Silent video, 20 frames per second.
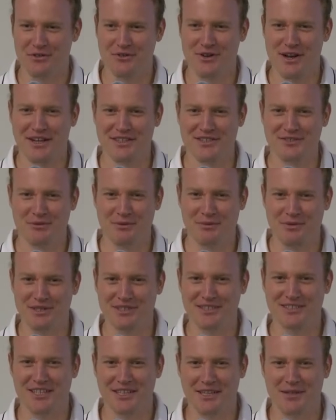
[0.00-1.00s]
track, so we'll be
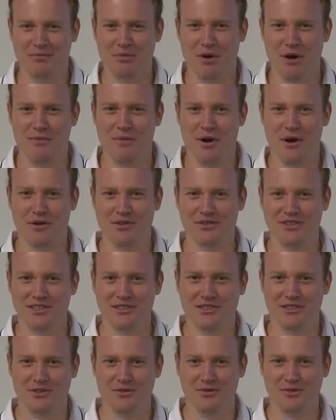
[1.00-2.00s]
sticking primarily
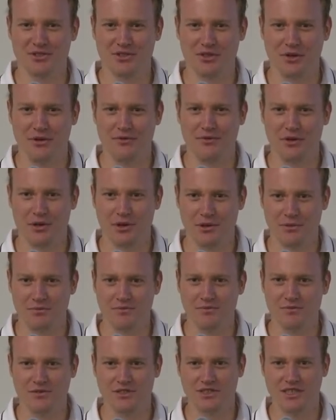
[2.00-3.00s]
to
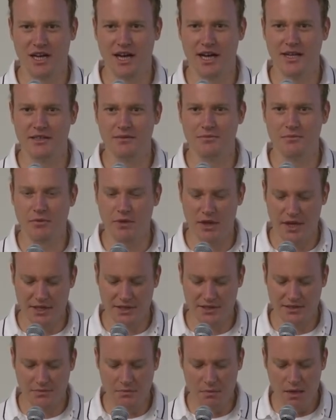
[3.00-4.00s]
server-side
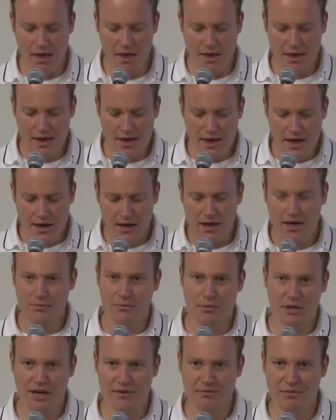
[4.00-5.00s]
things.
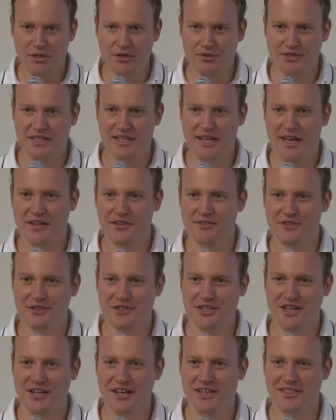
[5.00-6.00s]
But I've been using
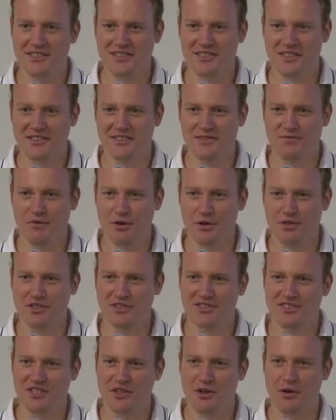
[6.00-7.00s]
AngularJS since
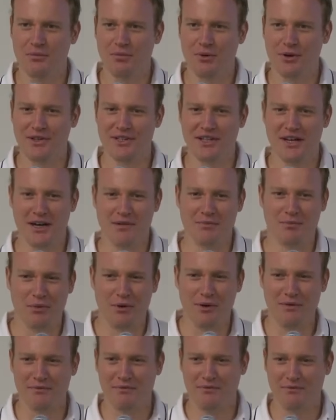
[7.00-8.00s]
version
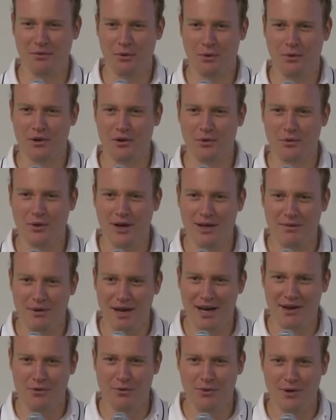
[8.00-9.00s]
0.9.4 way
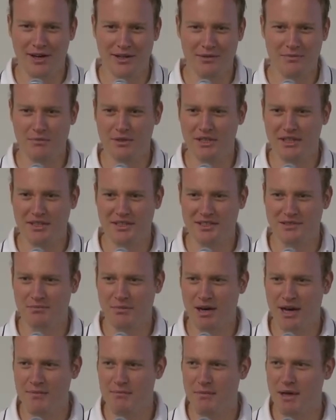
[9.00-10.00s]
back when, because
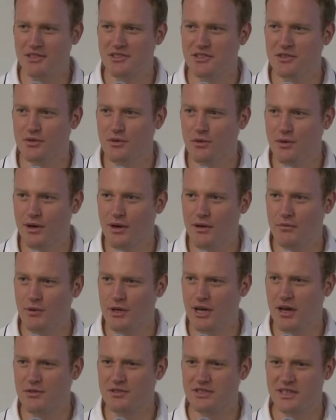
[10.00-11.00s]
my mentor
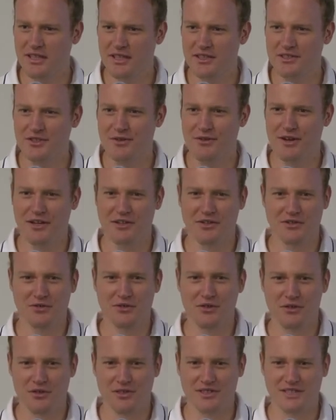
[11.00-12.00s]
when I was an intern at
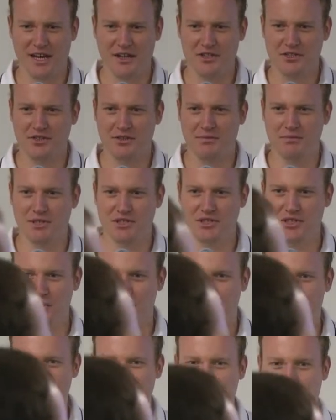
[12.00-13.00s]
Google is actually
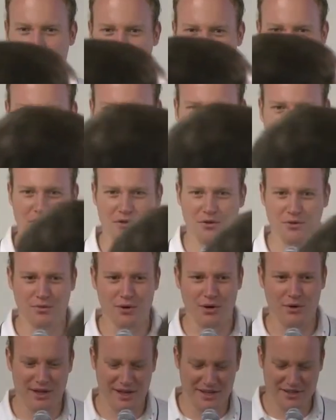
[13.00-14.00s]
Mishko Hevery, the guy who
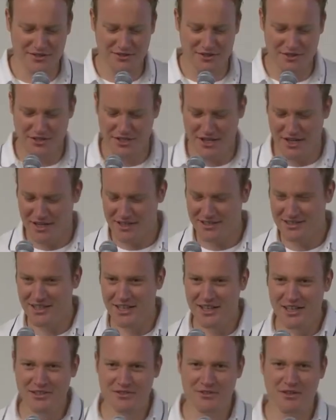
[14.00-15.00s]
wrote AngularJS,
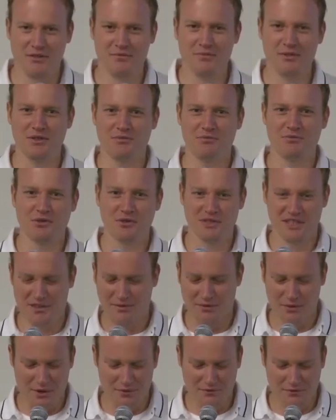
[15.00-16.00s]
so I've been using it
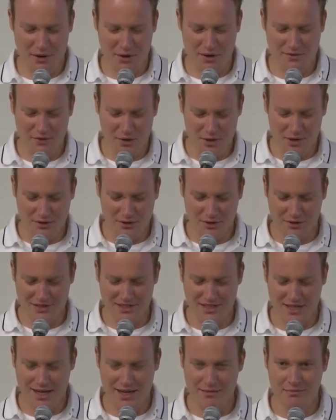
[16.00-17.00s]
for a very, very long
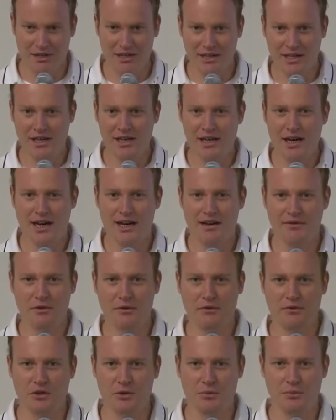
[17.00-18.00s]
time. I have a
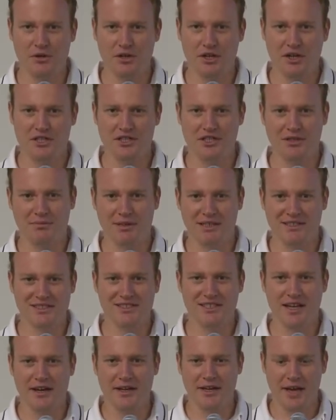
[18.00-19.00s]
few production mean
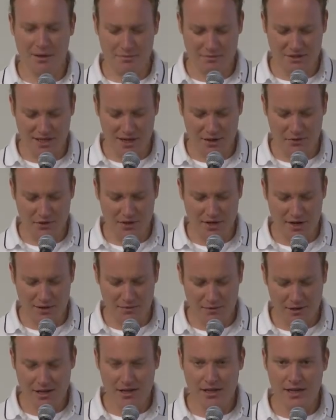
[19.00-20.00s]
stack apps out
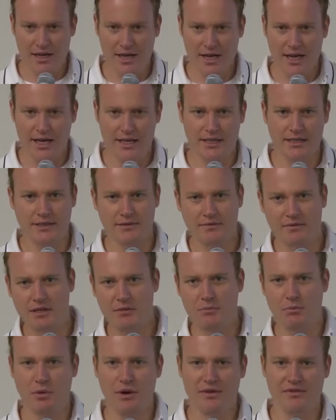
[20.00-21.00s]
there. And
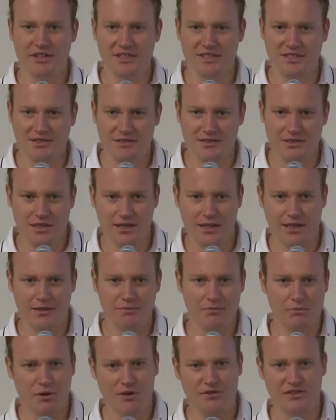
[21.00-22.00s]
in previous
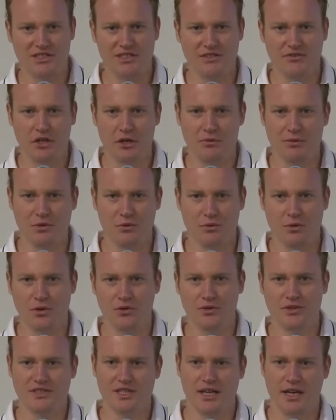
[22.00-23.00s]
development
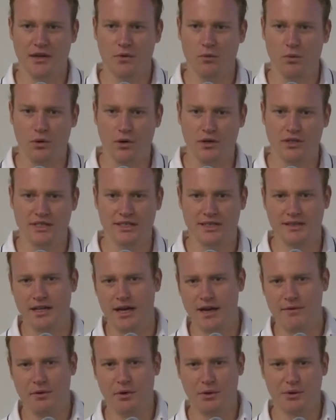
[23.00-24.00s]
roles, I worked in
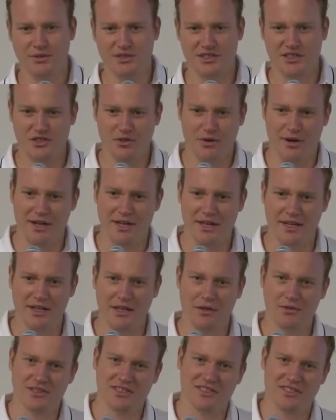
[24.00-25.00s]
high frequency trading.
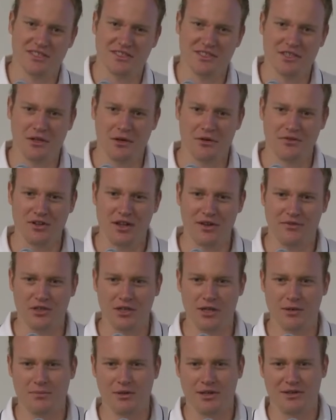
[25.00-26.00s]
I was a CTO of Level
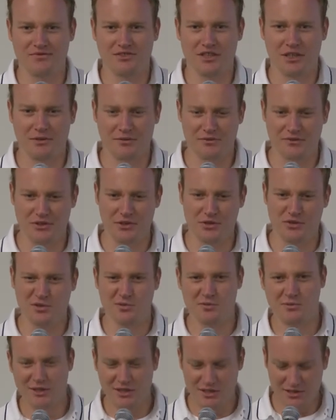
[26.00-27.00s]
Up. I've done a few.
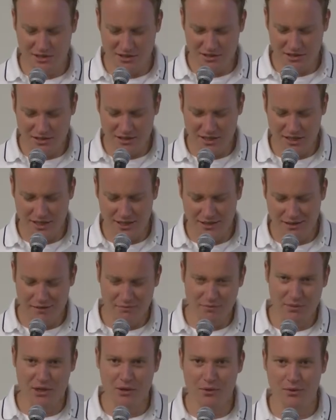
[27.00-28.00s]

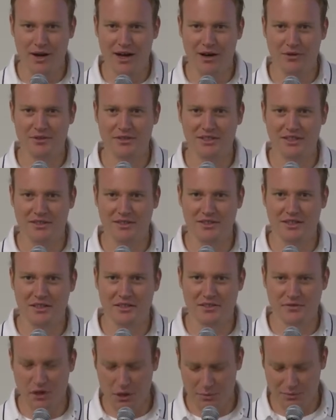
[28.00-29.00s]
I've been around in the
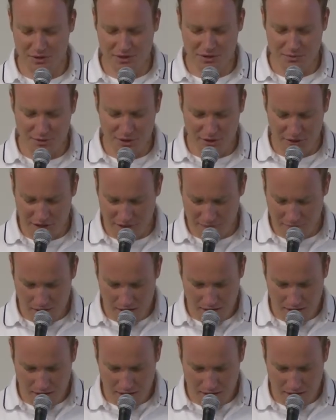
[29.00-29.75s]
development community.